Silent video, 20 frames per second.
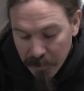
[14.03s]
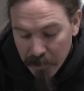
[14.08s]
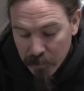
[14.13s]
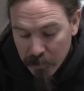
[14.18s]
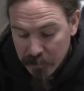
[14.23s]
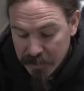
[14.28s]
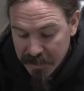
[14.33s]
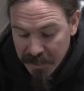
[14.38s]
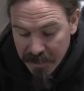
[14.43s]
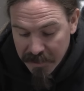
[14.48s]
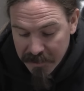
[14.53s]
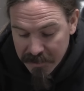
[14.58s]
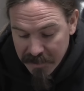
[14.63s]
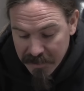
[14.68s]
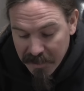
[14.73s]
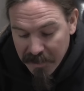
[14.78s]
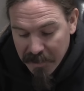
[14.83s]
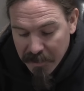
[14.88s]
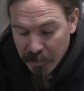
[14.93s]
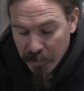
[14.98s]
who
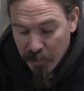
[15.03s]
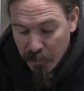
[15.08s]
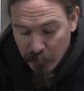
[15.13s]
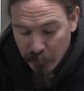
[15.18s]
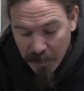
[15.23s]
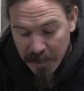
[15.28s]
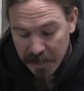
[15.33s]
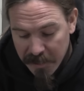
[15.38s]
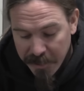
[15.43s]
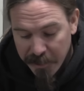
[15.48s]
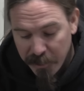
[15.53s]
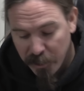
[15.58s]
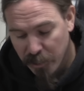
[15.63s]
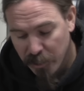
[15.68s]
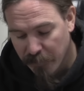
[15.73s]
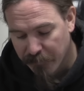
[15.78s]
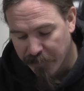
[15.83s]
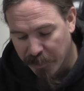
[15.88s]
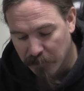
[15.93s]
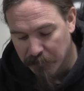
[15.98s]
says, "The great
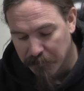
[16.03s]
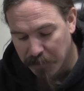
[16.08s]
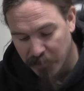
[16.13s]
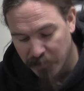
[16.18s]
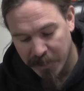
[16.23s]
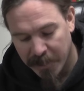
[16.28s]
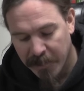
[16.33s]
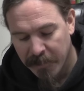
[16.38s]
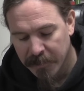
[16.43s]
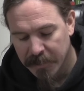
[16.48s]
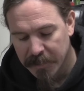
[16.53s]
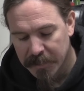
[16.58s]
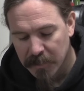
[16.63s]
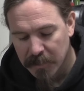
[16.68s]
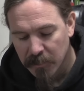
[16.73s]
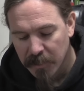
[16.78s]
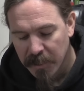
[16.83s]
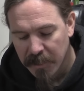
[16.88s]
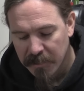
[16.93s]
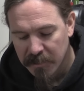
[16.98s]
nation of Elbonia is
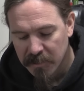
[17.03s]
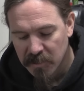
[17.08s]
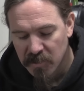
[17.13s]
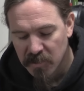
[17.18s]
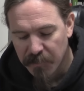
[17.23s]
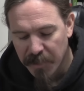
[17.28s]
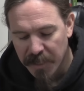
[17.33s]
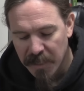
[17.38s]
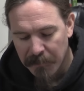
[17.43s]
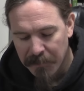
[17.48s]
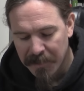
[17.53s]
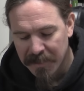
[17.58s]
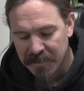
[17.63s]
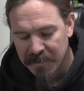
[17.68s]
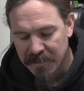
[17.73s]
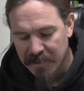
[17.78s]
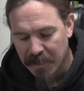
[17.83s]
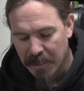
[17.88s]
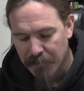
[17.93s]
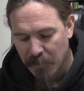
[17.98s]
looking to spin up a
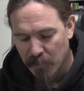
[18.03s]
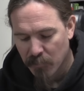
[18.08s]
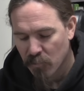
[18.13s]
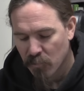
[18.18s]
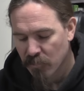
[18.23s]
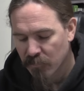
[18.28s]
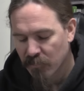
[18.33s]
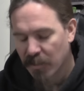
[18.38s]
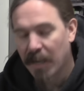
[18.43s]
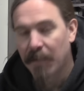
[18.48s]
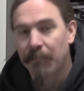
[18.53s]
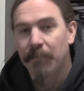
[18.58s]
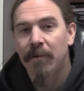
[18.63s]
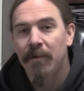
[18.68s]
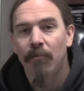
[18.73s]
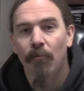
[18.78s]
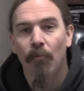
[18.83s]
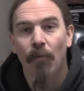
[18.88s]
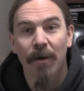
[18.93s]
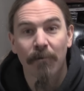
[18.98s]
sniper program.
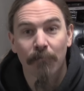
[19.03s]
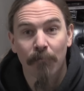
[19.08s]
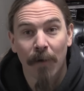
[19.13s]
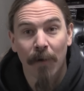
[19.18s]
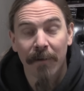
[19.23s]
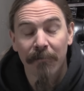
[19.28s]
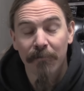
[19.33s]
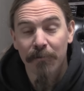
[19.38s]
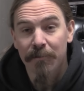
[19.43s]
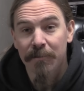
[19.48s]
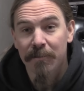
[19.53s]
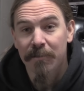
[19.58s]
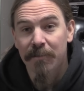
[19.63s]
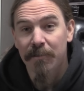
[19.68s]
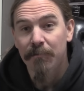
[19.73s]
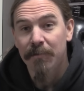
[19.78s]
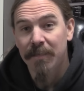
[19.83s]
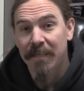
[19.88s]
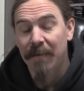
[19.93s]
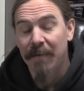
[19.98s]
What rifles do
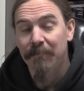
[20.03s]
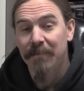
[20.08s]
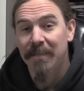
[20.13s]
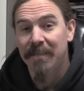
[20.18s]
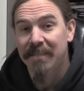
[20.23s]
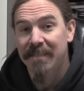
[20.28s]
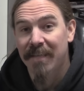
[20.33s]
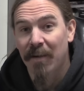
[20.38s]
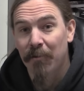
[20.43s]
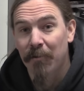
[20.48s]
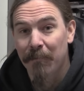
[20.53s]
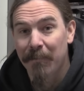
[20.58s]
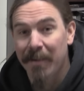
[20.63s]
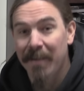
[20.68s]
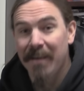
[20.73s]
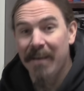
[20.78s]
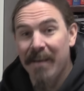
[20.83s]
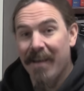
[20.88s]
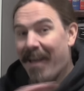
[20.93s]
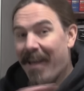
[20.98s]
you attempt to sell them?"
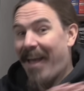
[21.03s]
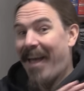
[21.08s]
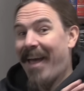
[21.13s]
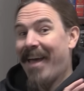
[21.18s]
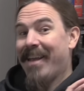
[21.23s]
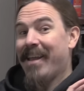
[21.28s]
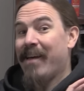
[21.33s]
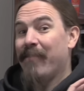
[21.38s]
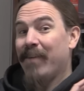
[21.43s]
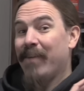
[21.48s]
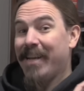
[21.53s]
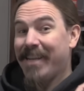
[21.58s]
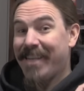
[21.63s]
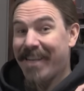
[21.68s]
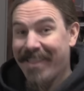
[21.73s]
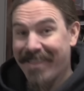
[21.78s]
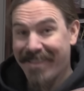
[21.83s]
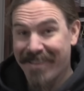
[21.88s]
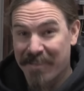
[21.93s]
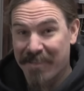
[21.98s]
And have I
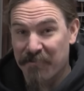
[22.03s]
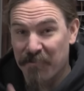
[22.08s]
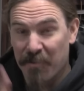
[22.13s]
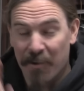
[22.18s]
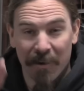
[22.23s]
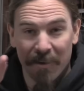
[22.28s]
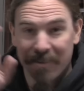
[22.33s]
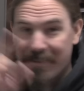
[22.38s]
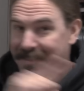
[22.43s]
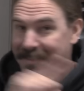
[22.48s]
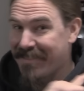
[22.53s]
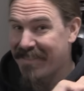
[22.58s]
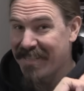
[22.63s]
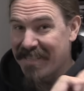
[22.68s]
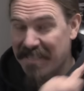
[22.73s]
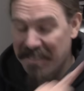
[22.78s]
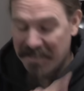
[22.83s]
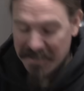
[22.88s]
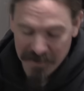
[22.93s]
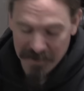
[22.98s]
got this one?
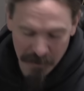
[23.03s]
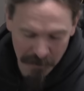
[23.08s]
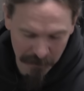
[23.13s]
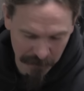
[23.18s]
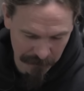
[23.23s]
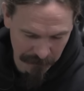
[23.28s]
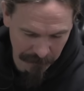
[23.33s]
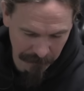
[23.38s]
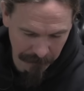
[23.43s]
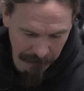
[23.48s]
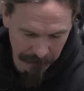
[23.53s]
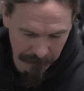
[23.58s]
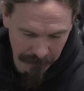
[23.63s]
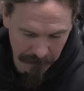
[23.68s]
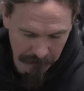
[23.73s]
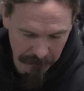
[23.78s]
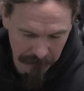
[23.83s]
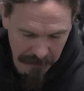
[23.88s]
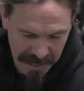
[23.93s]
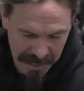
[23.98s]
This is so
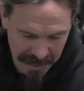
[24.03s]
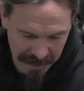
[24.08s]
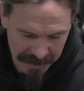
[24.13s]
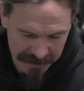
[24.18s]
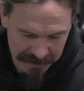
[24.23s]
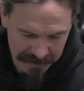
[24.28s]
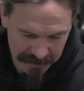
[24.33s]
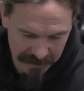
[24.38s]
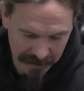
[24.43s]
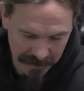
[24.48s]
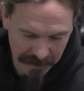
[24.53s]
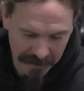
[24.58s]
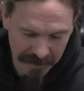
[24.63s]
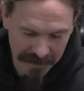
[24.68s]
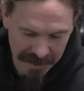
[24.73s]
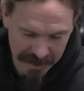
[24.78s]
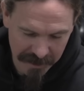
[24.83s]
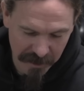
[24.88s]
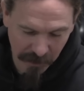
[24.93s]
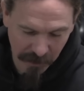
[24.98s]
PS,
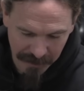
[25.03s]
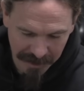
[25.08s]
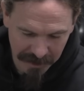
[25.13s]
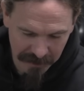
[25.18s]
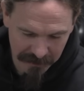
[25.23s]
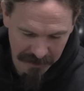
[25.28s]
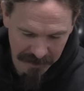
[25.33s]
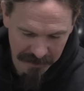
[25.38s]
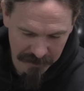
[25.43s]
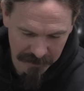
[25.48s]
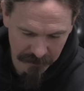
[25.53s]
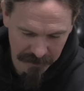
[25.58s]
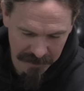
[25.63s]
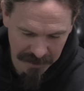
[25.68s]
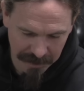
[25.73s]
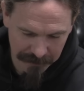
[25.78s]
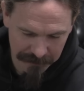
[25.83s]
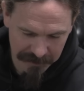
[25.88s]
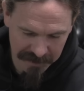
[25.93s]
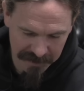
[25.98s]
they know better than to
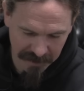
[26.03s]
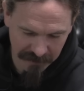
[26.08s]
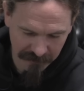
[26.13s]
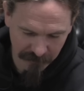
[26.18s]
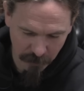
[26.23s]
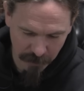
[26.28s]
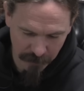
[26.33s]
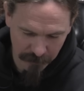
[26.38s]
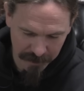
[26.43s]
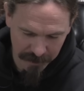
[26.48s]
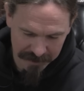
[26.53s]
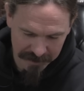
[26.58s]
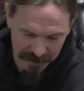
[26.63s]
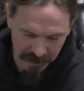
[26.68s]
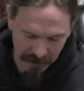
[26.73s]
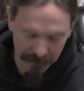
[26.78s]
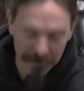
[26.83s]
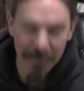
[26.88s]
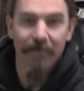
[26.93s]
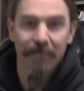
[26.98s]
adopt ZF-41
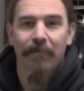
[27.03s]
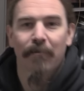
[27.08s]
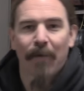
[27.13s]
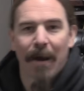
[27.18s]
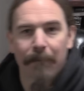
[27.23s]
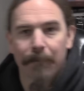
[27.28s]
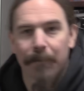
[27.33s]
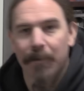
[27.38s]
scopes. Crap.